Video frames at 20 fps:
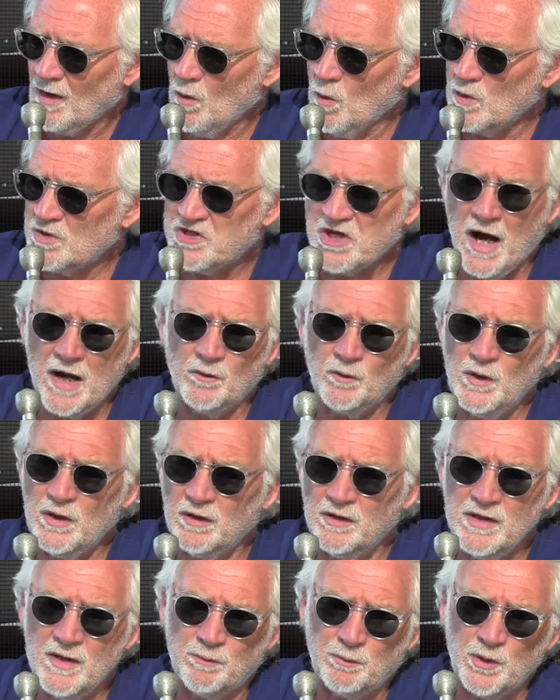which I
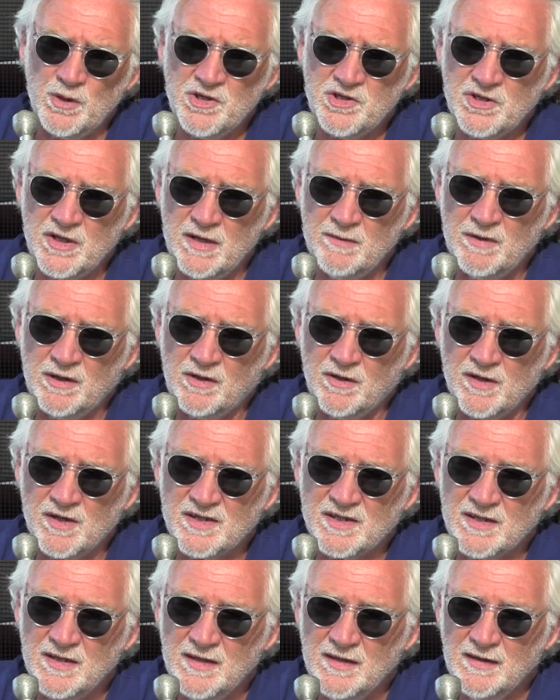really appreciate
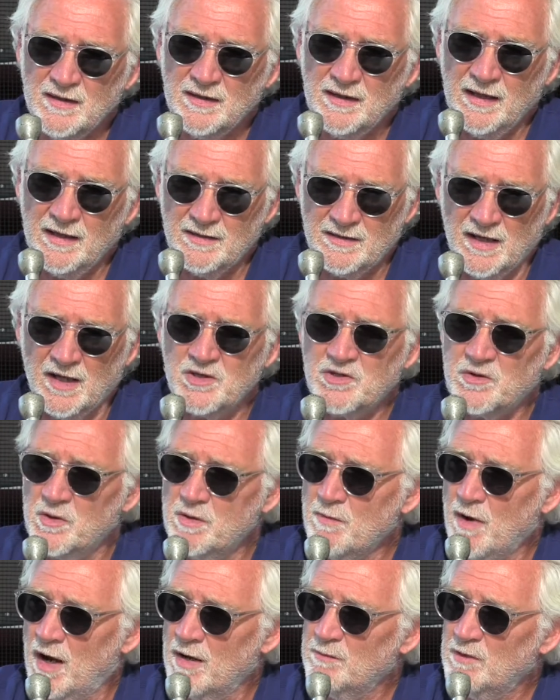because it does
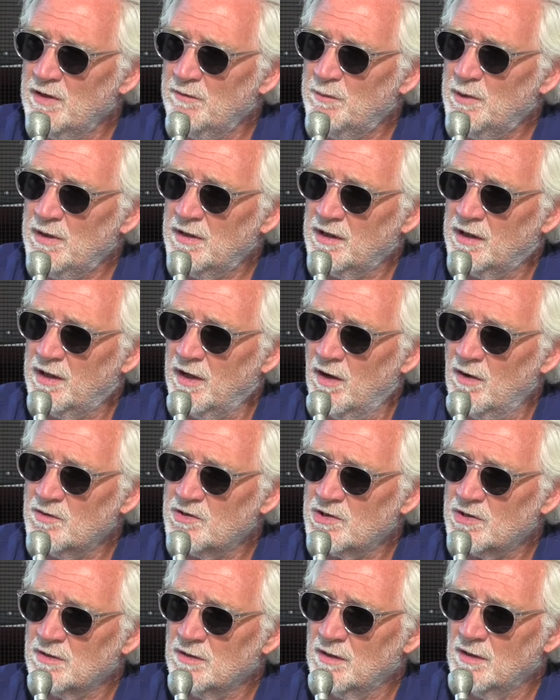remind me of being a coach.